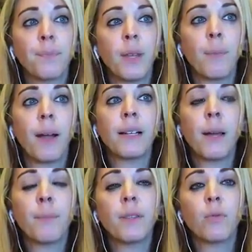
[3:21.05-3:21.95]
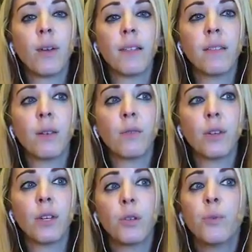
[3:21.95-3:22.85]
It might not be the right thing for
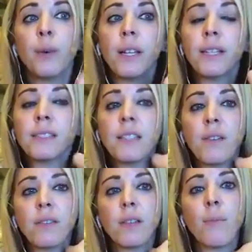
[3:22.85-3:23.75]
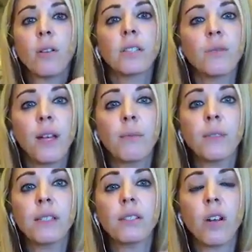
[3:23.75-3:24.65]
you, but it's definitely,
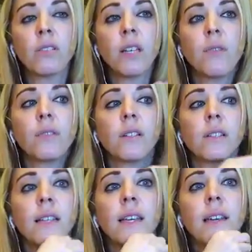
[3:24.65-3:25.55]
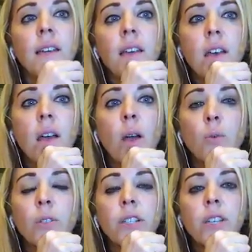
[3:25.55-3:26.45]
multifamilies are definitely a
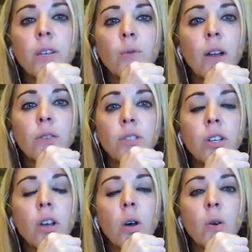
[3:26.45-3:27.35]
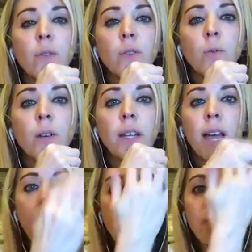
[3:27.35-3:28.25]
really good route to go if you want to
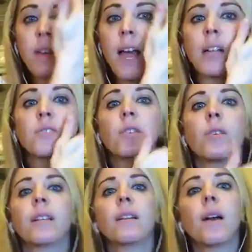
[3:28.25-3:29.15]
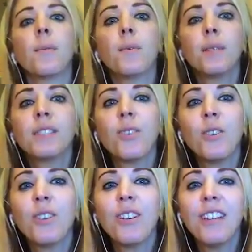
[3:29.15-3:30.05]
have cash flow income. What's
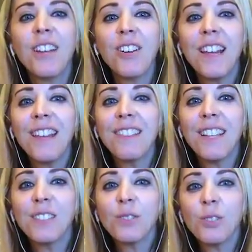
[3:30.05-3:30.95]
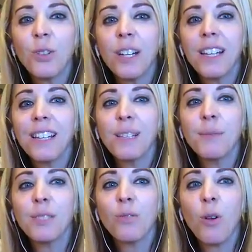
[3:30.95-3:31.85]
going on, Carrie Ann? Thanks for joining.
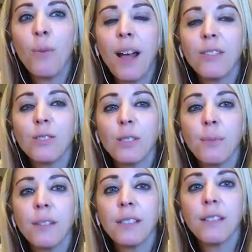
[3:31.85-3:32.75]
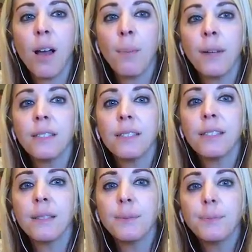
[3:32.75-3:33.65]
Let me scroll back through some of these comments.
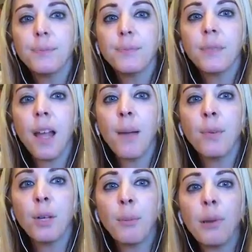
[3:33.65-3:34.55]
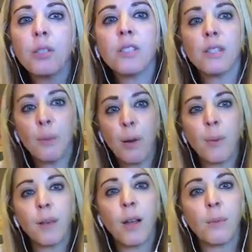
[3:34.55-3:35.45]
I'm going to purchase an
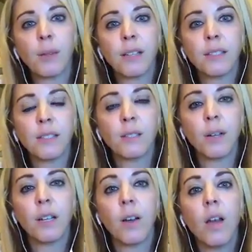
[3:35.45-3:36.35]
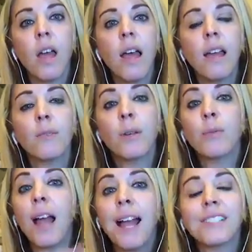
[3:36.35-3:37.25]
apartment complex. That's the way to go. We
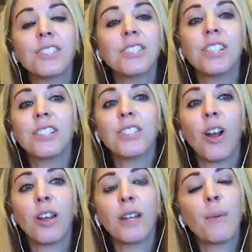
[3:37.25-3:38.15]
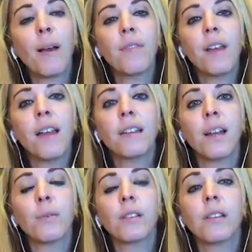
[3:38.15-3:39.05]
were actually just talking about that, and
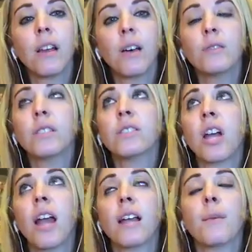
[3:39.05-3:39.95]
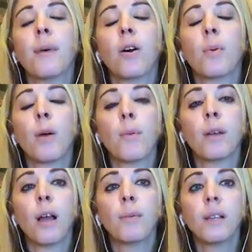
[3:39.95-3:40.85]
I would love to chat about
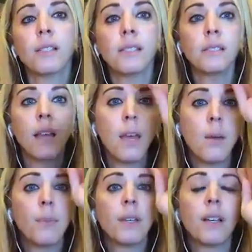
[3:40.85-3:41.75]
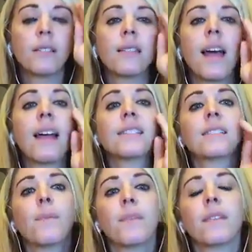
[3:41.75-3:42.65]
apartment complexes because that's
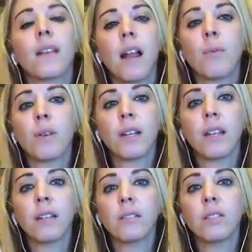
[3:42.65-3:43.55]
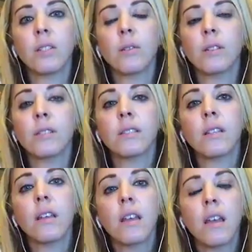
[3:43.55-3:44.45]
something that I want to get into.
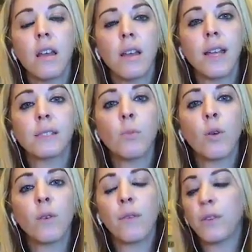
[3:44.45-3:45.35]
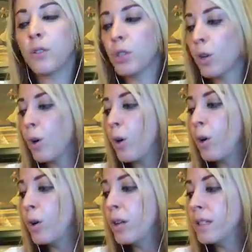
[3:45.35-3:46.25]
It's more of a future
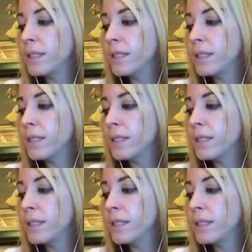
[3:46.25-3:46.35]
goal.